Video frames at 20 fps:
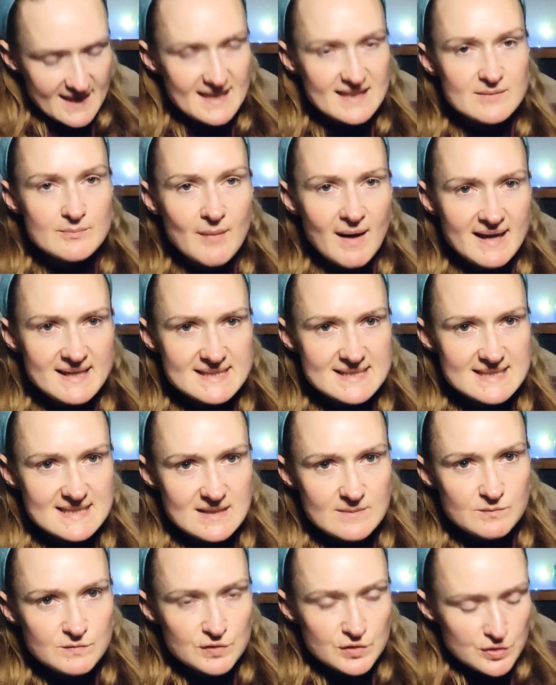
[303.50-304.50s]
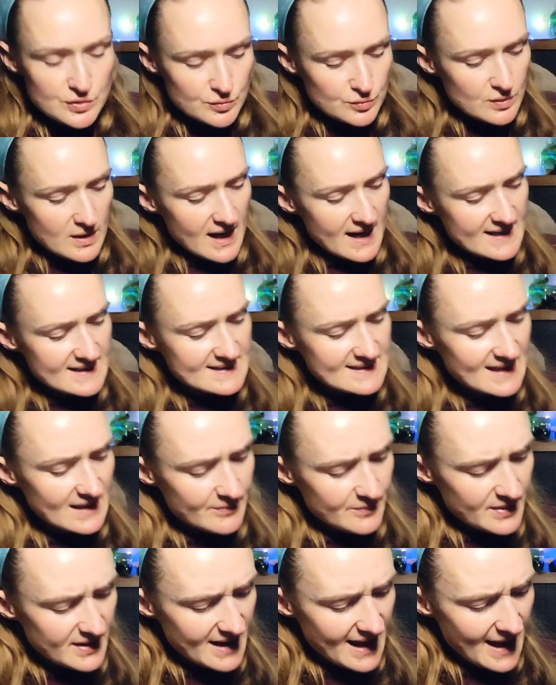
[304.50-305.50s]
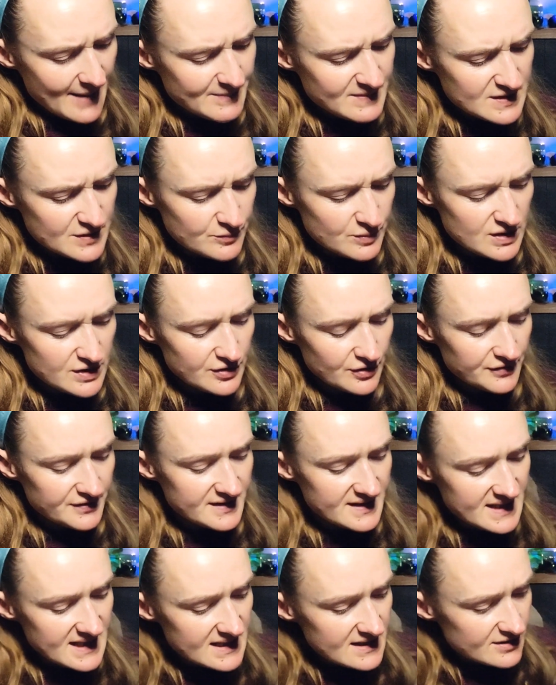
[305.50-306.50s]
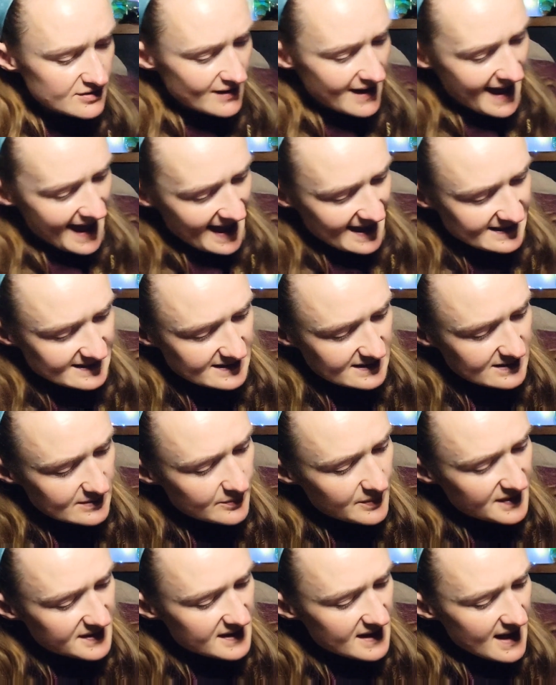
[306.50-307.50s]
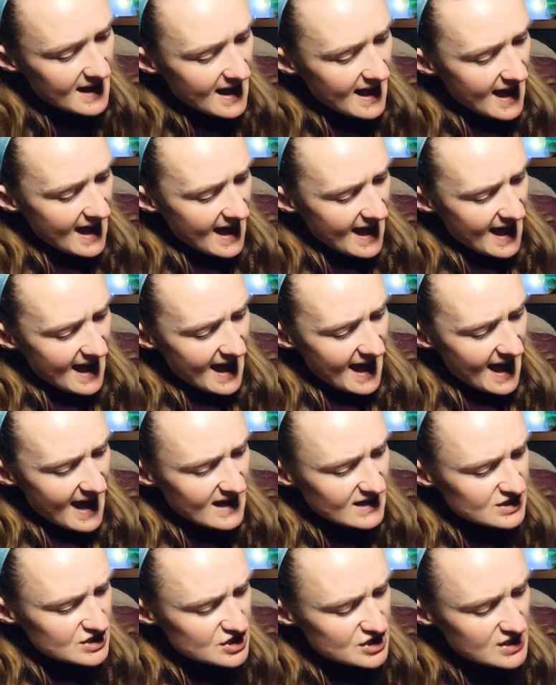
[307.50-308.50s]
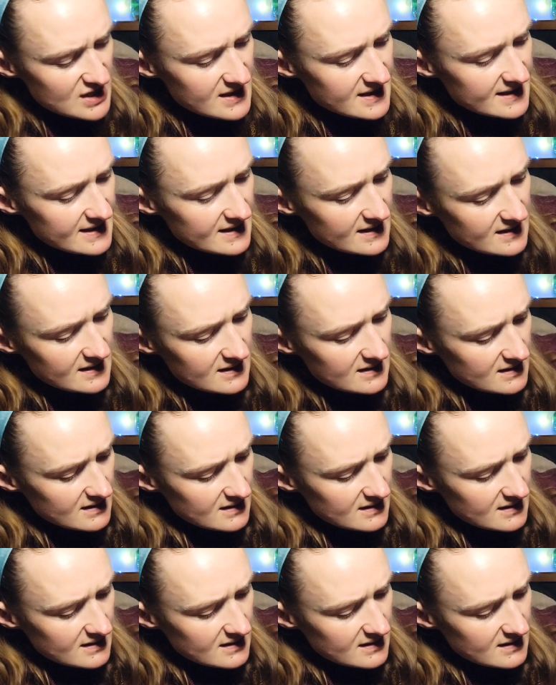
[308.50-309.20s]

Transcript: It might seem to you guys that perhaps we don't need to add it, but actually